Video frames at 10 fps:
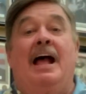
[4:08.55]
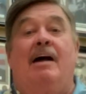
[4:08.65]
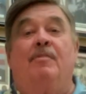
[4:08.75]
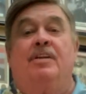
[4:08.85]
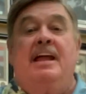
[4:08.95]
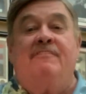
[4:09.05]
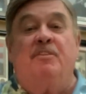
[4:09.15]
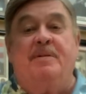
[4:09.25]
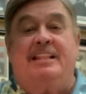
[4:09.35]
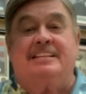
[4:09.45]
I will
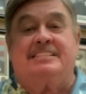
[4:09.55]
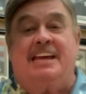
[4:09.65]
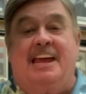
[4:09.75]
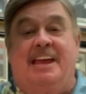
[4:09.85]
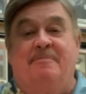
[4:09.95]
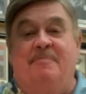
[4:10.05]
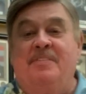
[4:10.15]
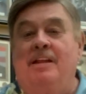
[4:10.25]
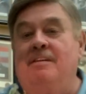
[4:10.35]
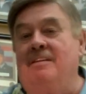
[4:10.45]
never be the same.
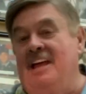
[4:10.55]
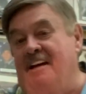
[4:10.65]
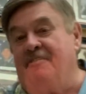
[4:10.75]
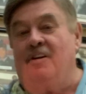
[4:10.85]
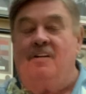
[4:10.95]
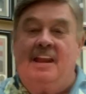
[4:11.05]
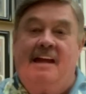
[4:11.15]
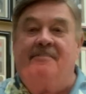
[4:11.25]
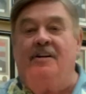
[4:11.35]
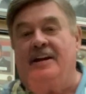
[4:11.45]
Never,
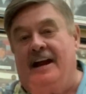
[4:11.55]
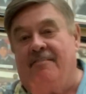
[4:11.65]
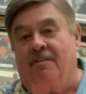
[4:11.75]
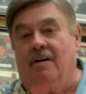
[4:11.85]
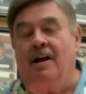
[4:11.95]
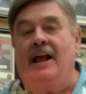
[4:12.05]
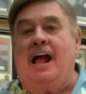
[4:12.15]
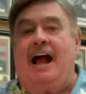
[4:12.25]
never, never.